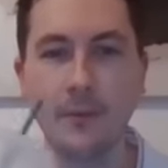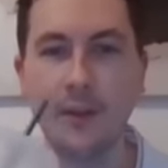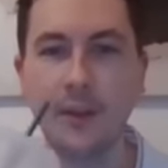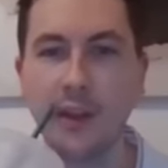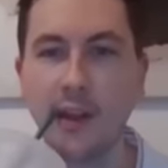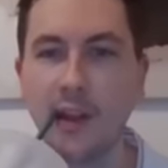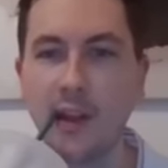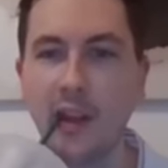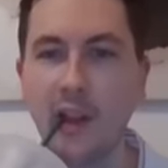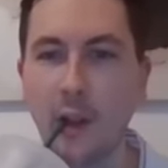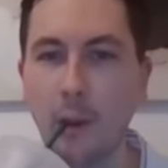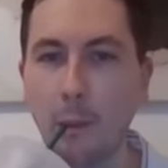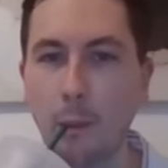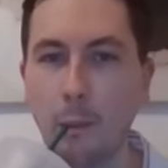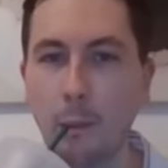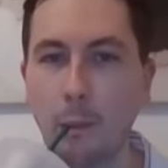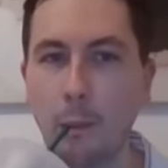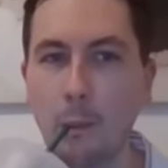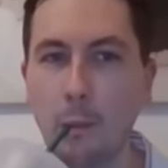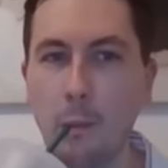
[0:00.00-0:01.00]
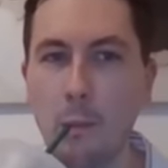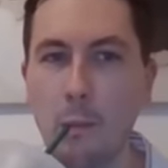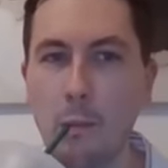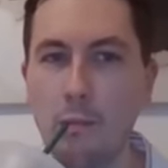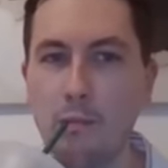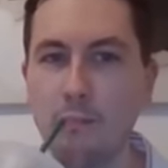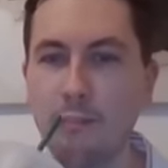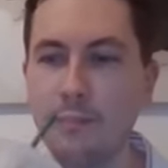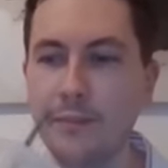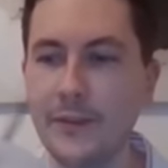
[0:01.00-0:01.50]

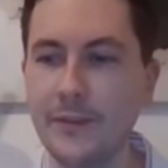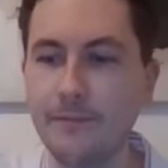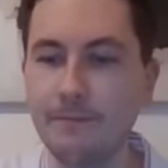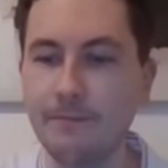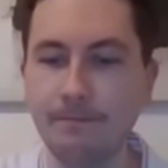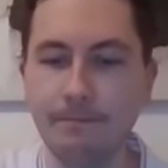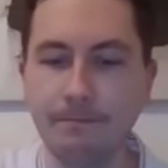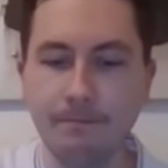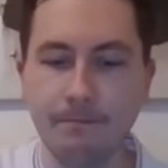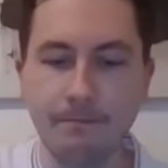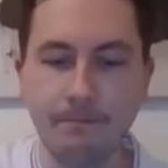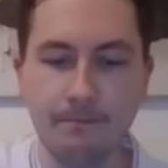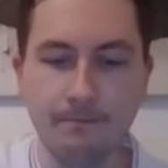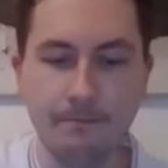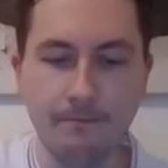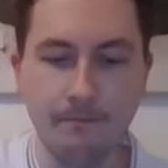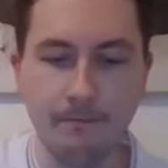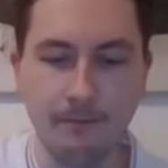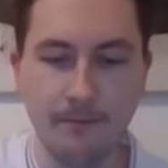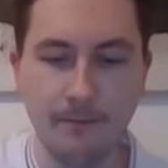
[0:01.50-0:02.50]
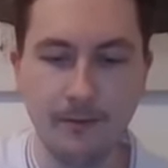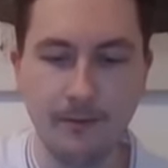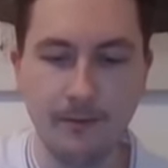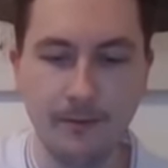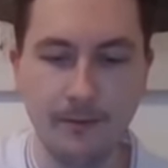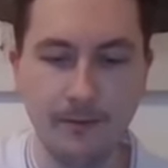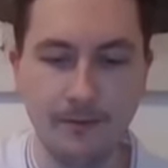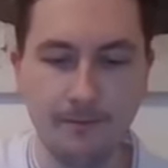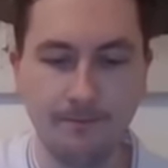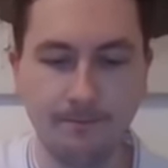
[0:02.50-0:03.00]

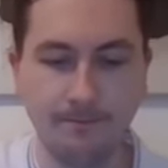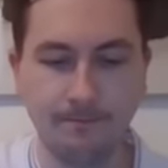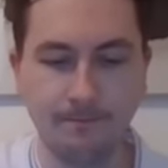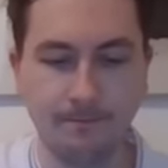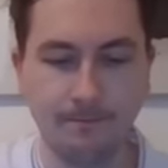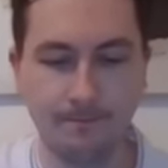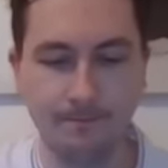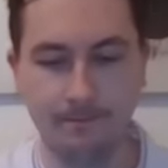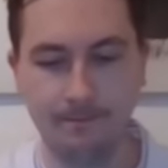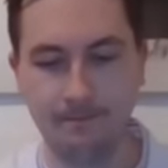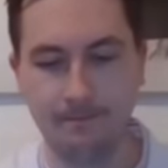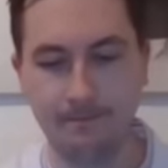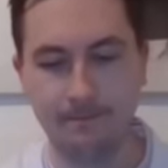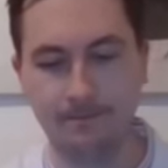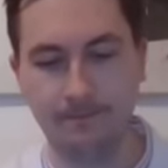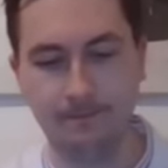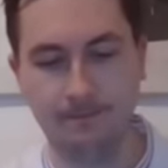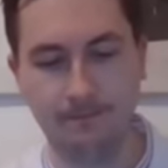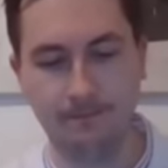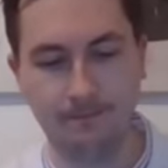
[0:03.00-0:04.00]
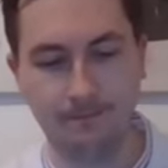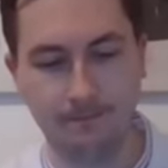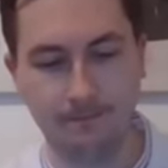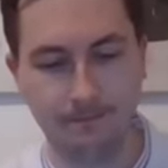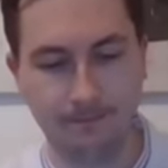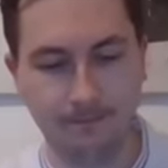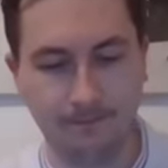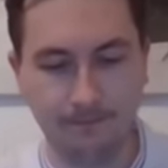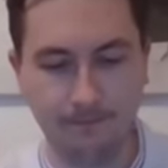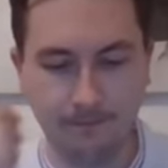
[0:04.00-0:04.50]

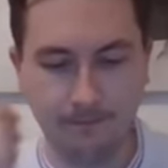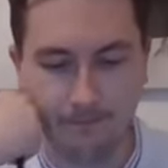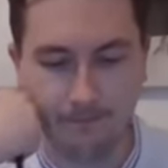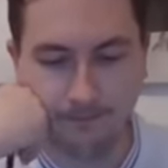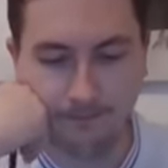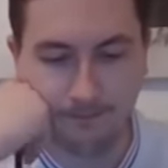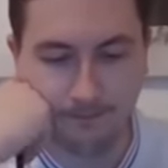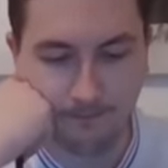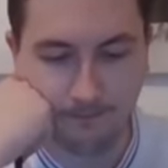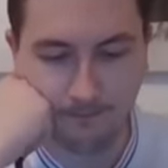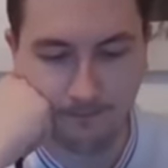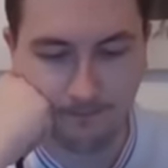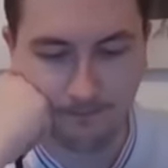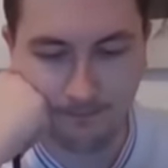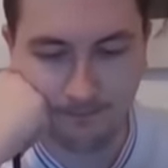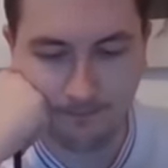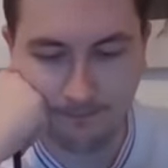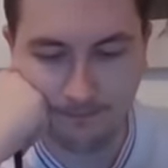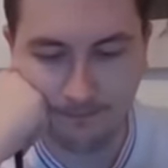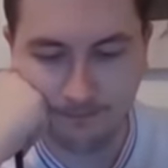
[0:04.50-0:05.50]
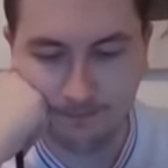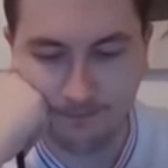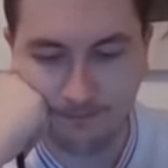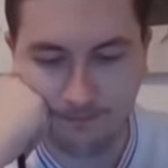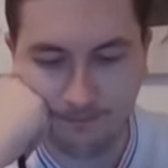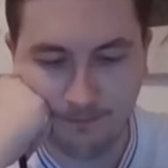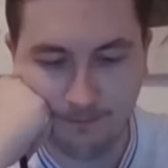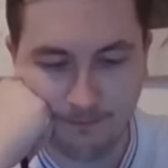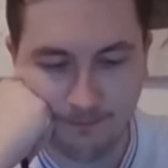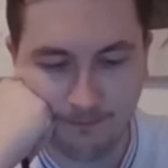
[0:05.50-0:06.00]

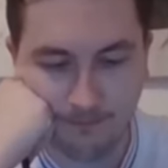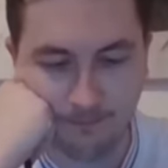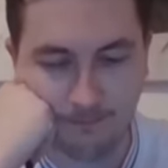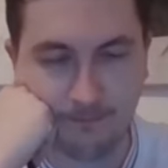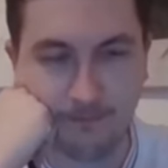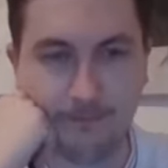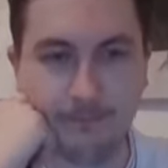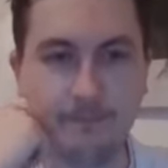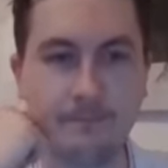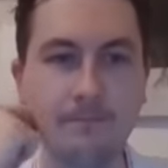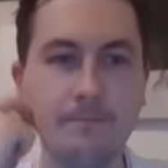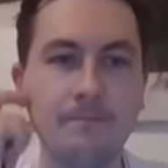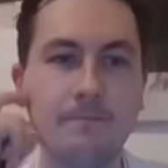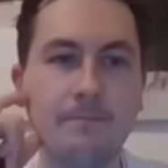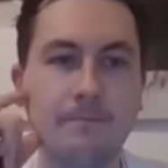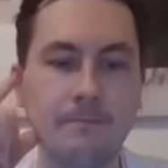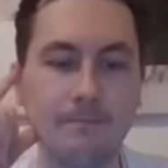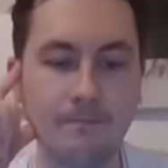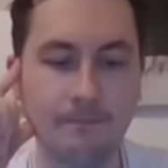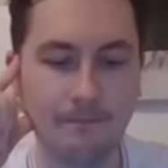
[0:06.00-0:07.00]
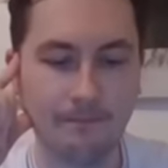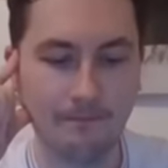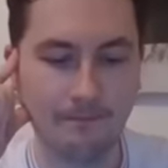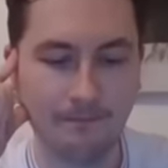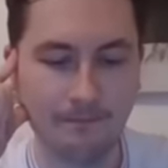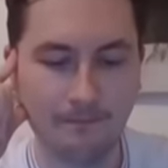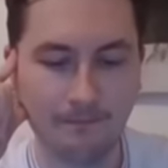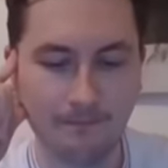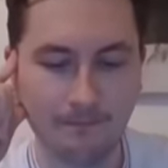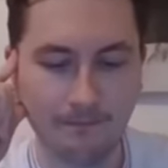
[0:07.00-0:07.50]

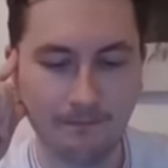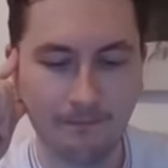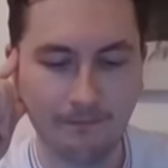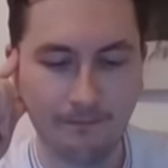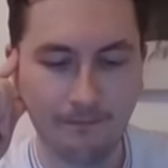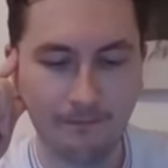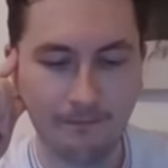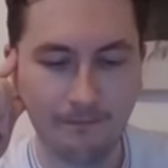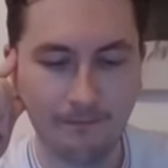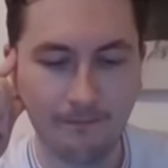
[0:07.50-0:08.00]
No words are spoken by the person on screen.